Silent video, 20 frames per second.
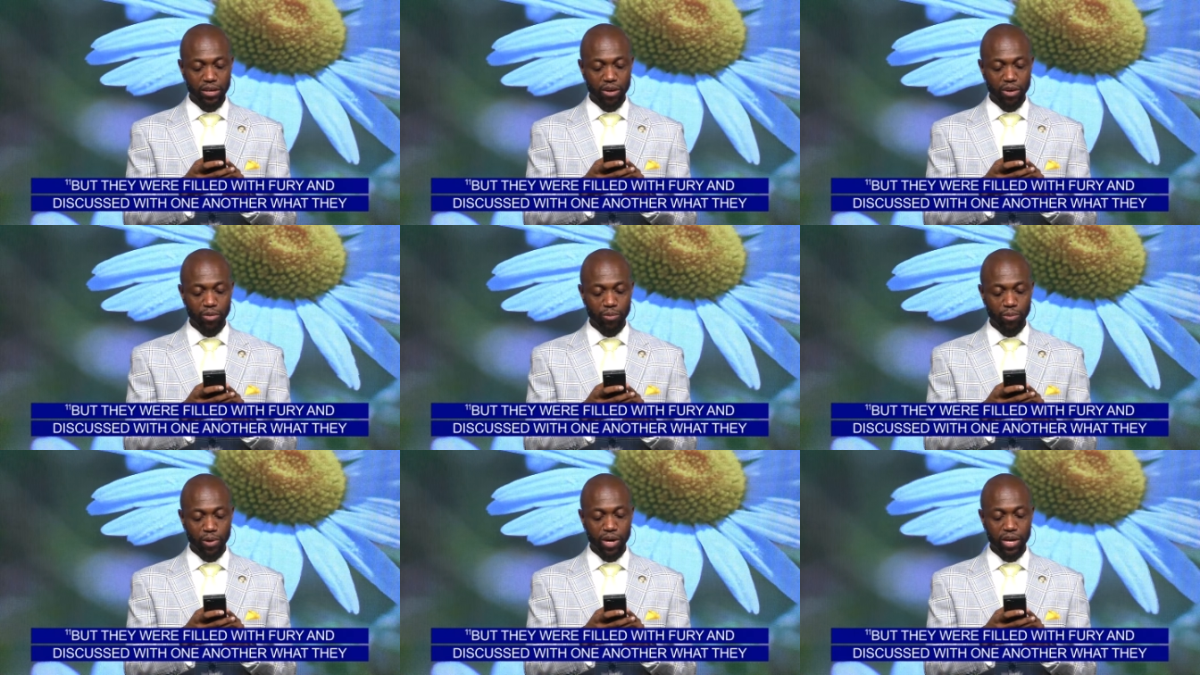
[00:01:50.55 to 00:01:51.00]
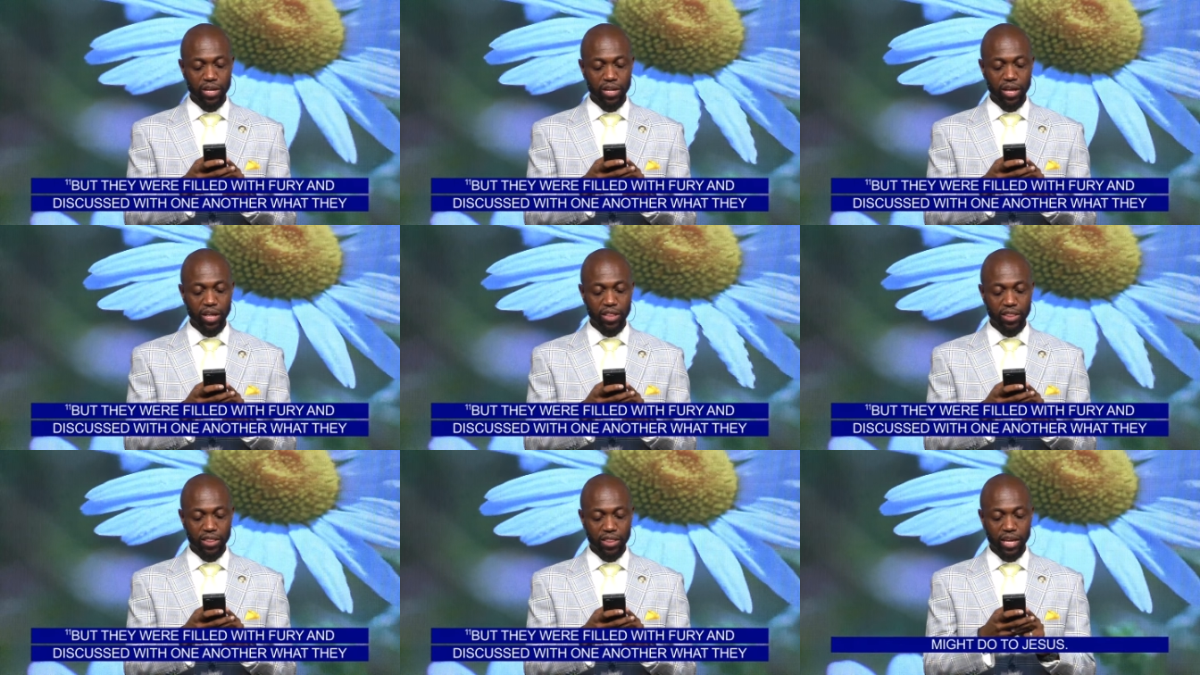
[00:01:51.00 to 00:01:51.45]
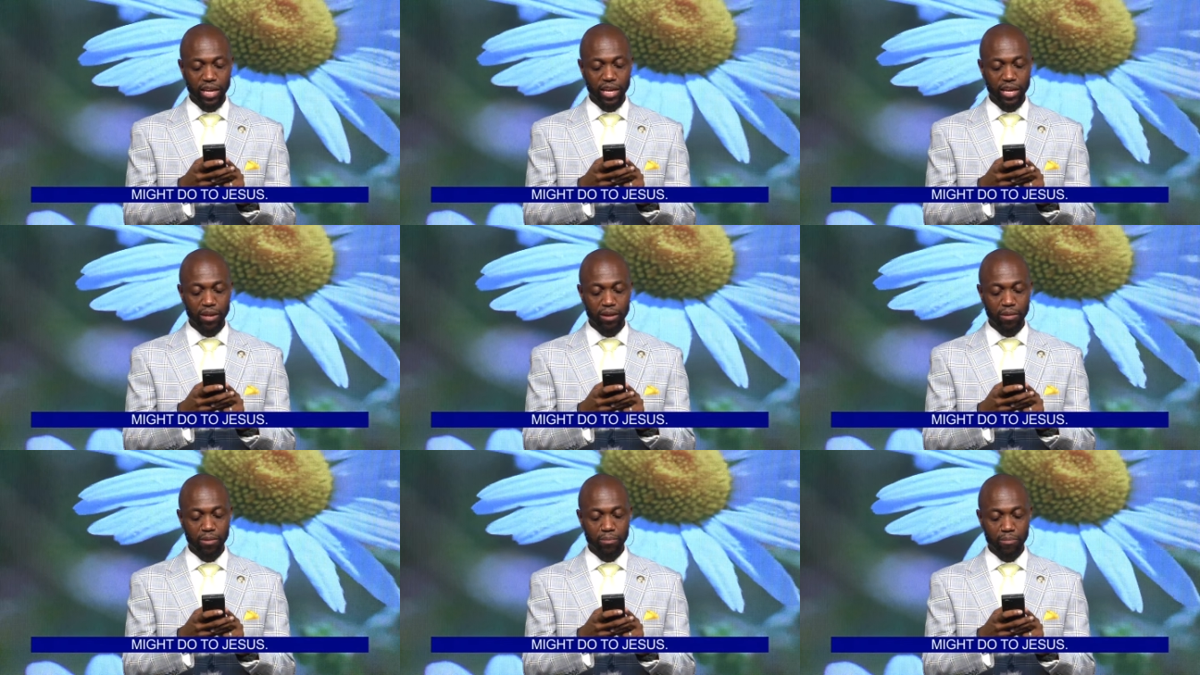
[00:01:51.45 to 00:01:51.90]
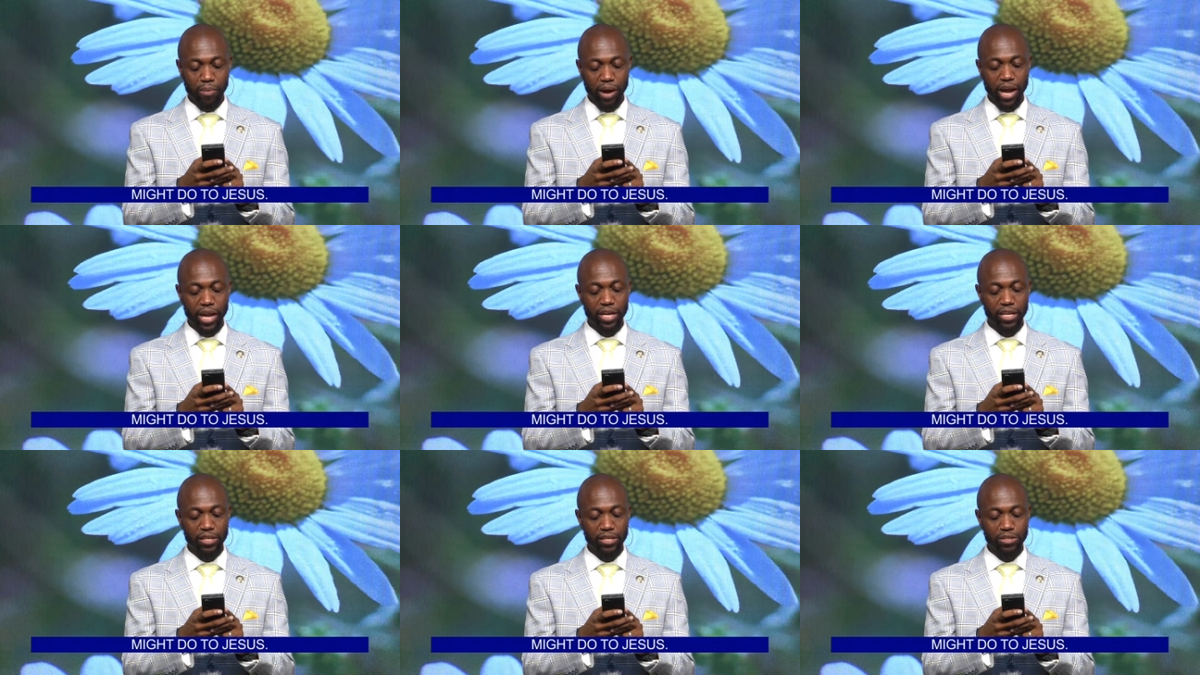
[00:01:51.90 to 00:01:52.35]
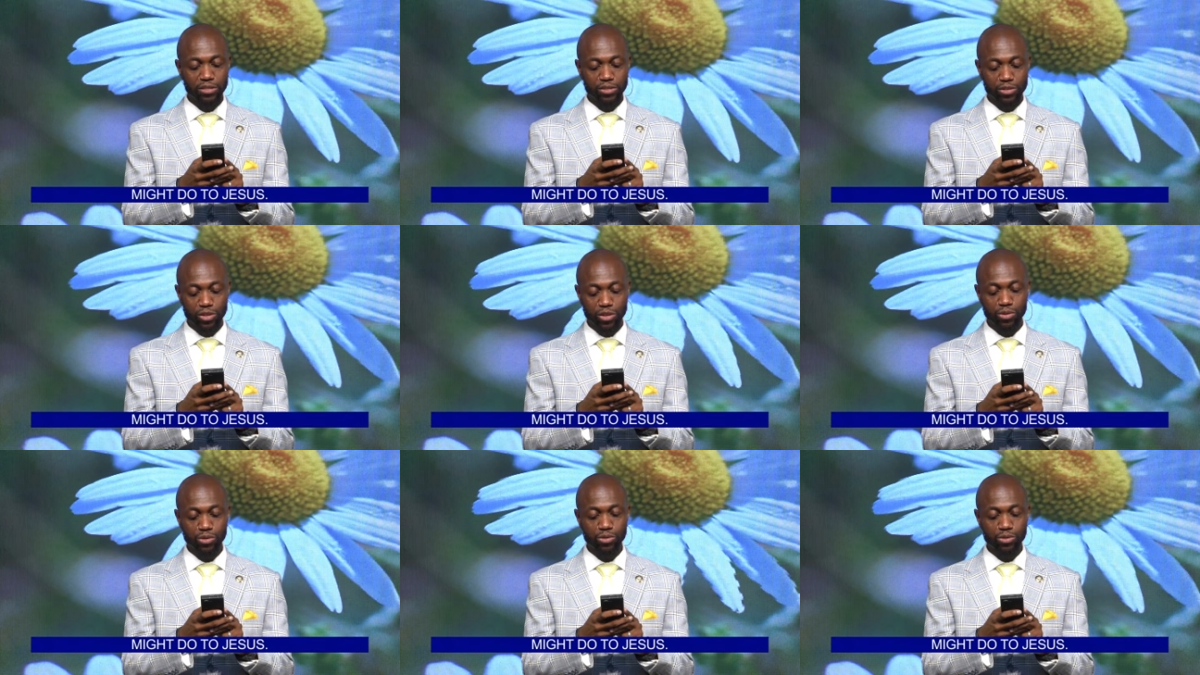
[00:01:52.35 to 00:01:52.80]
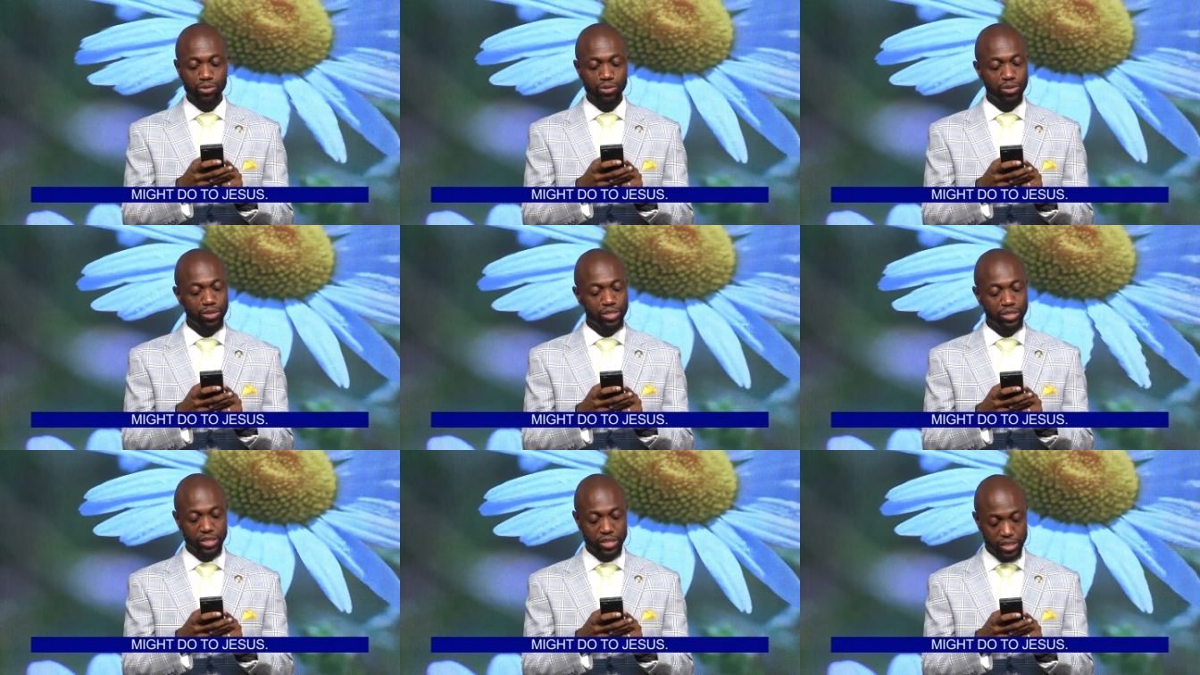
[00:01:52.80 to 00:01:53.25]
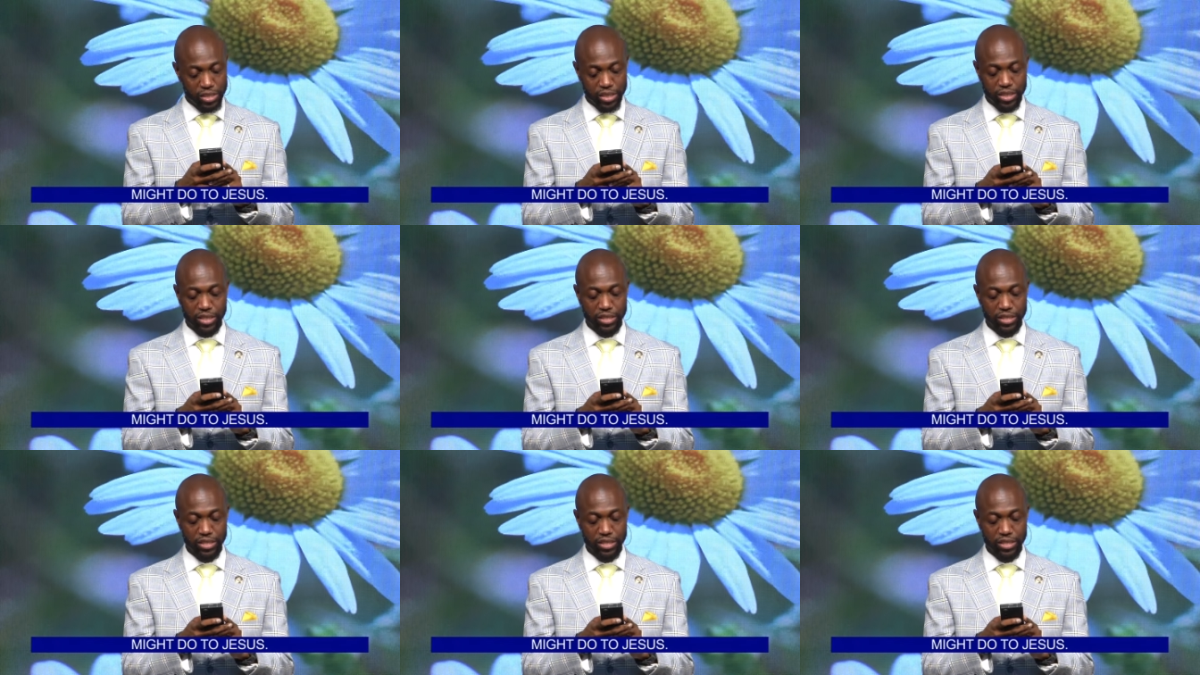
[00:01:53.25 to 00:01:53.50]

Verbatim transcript: what they might do to Jesus.